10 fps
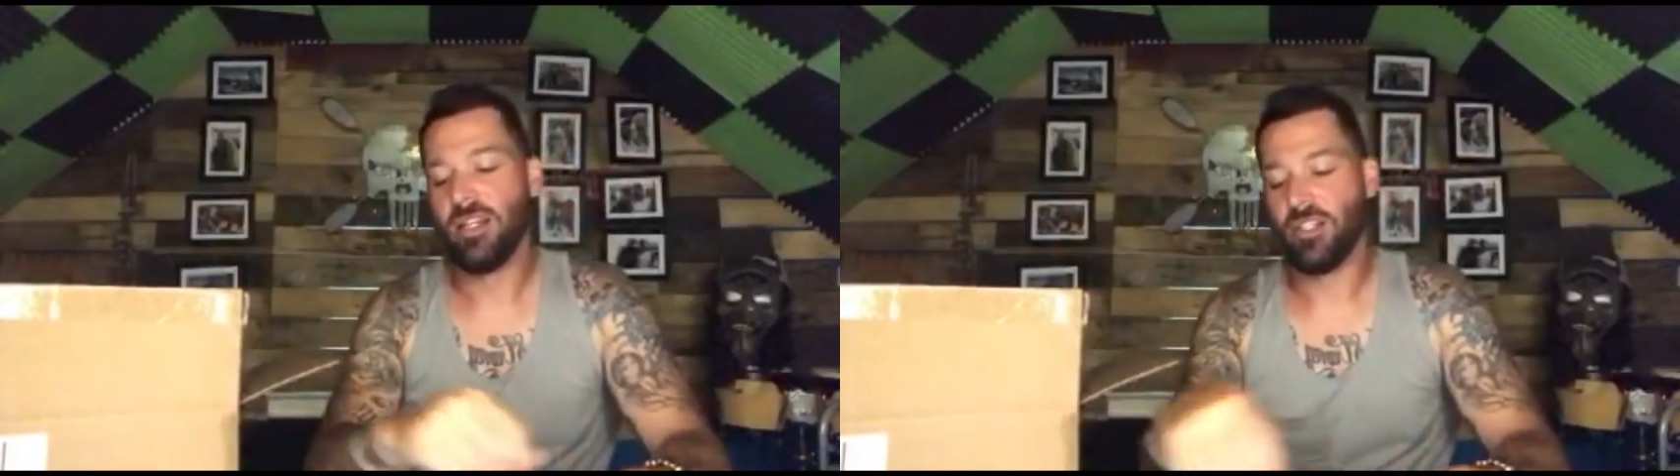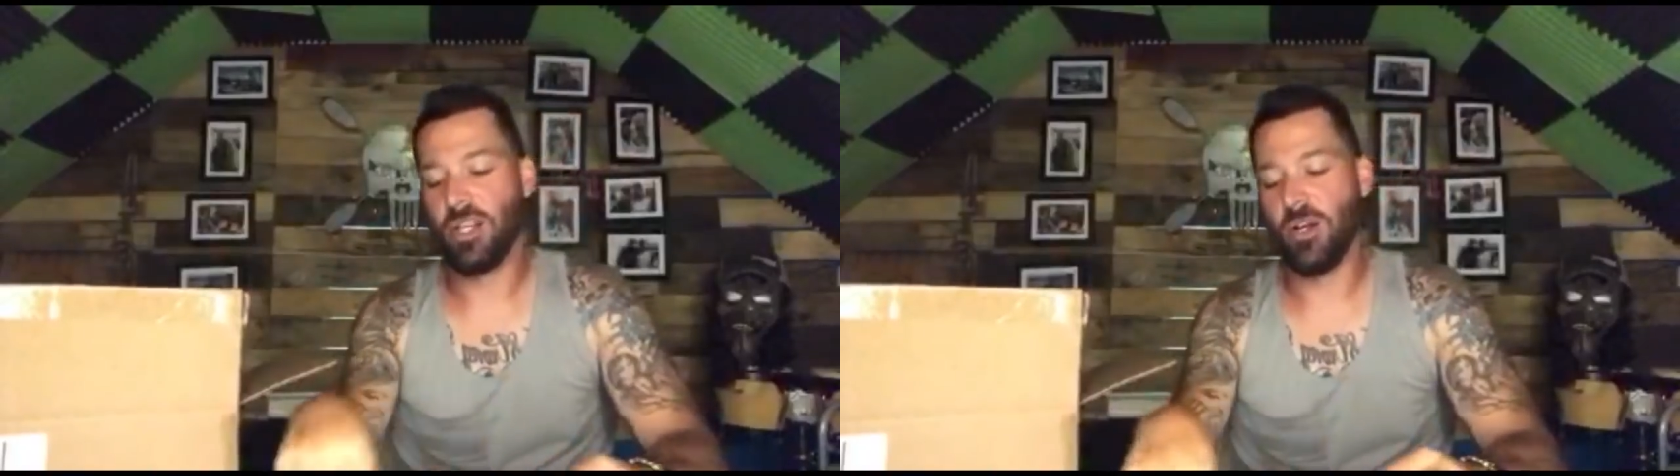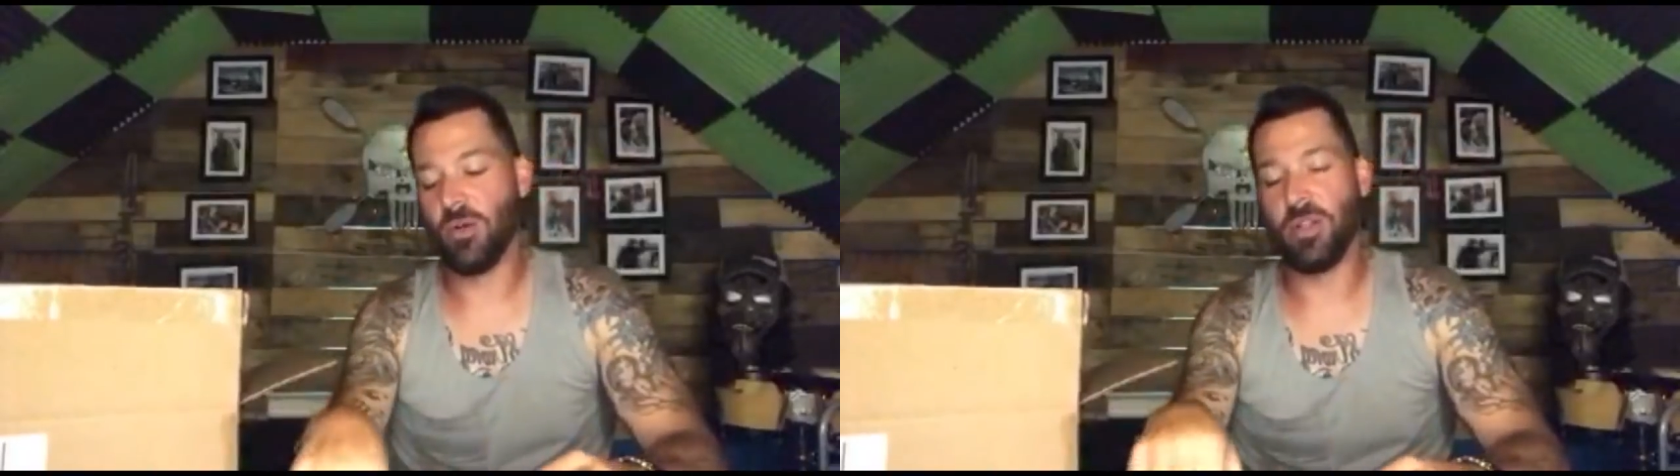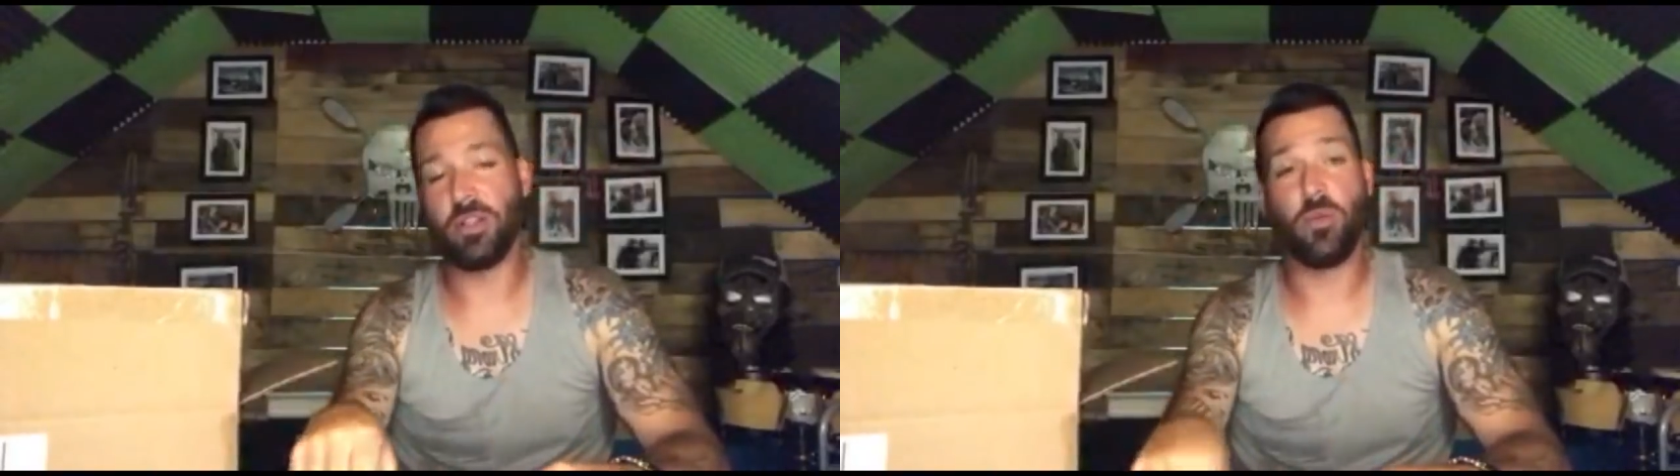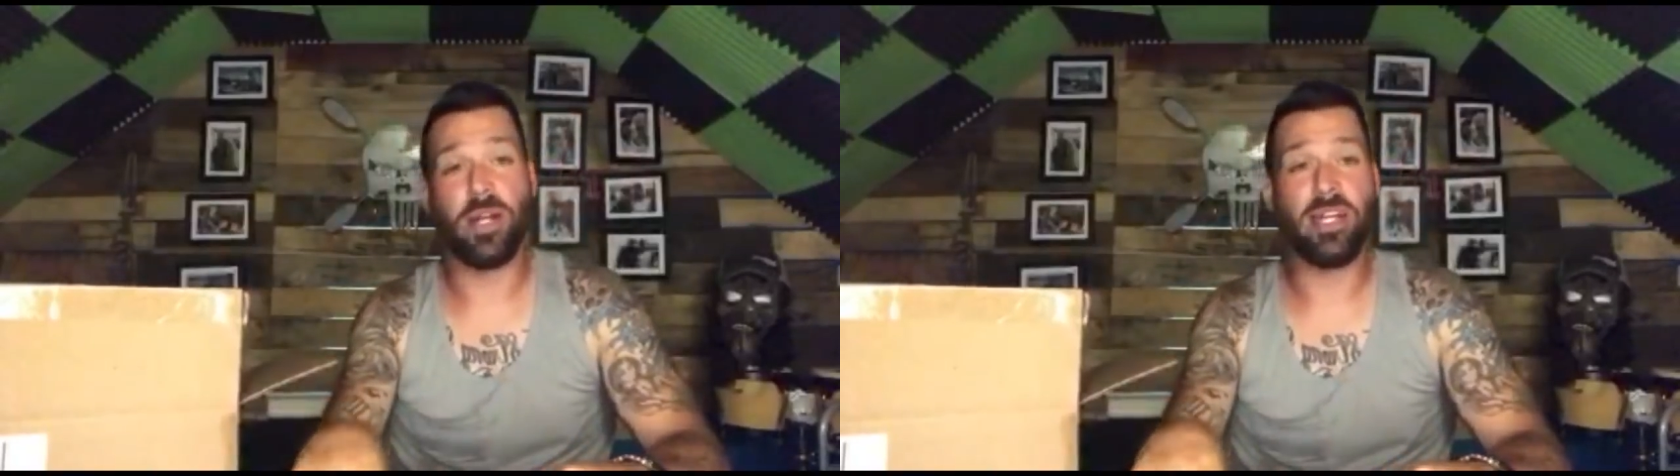So
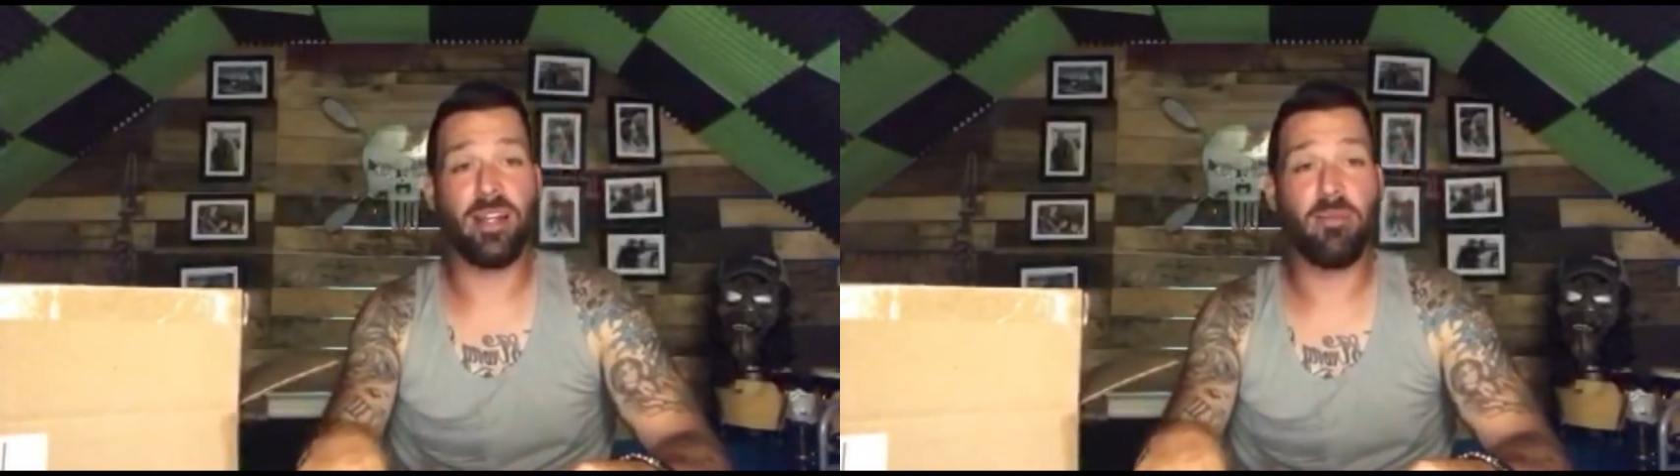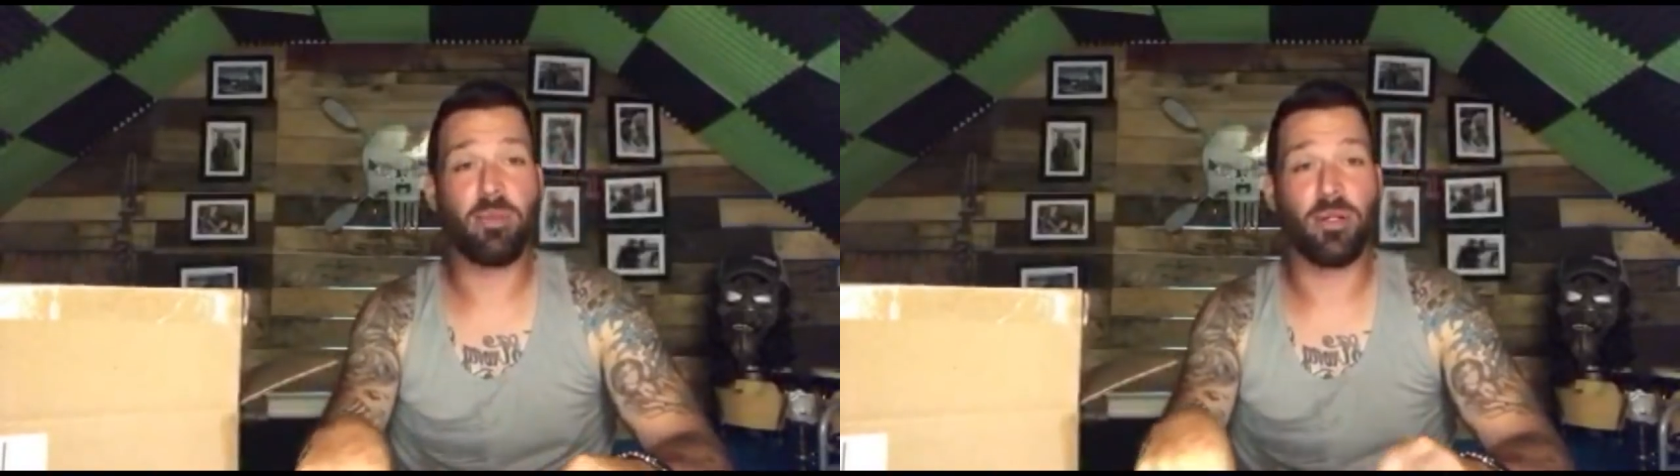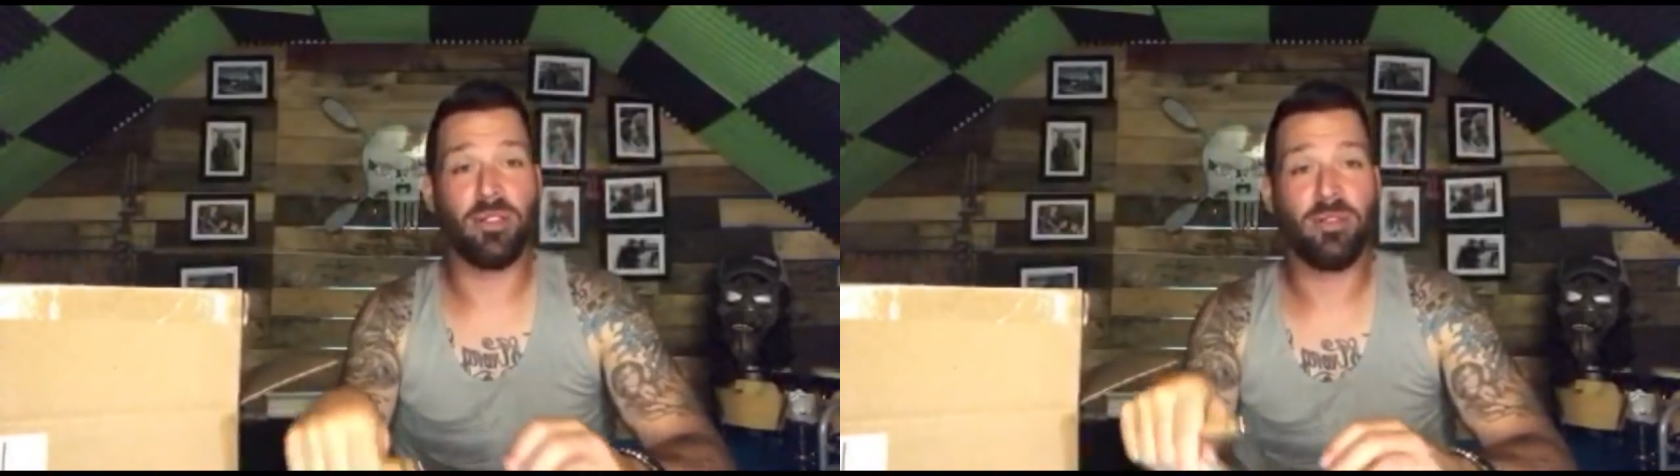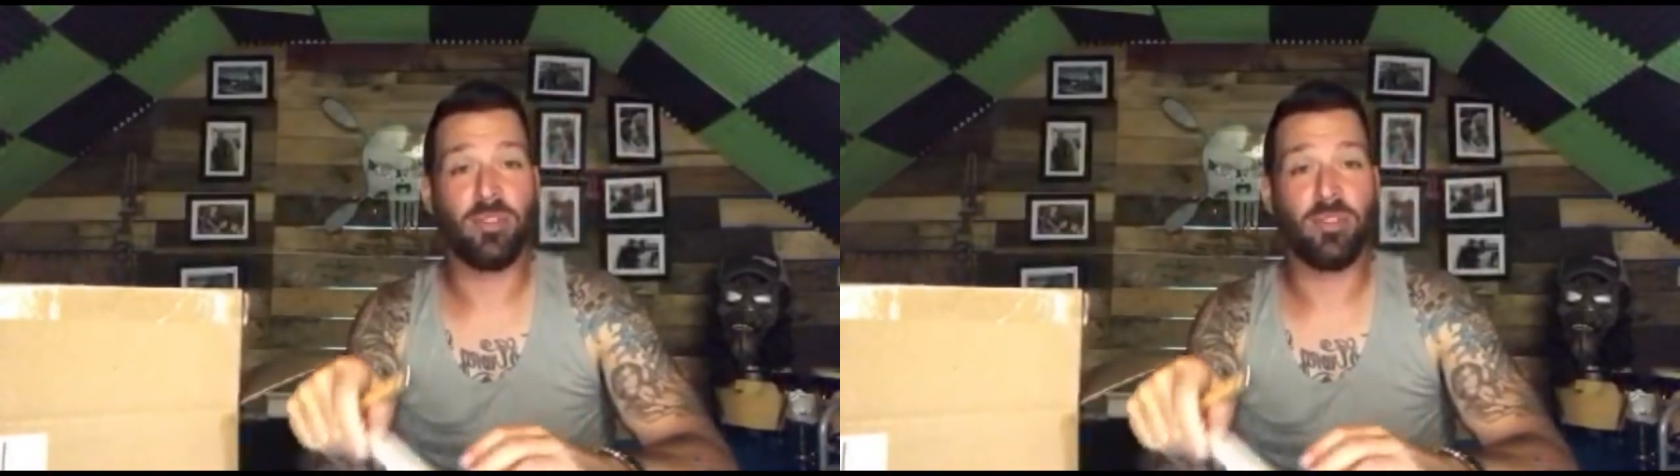the winning number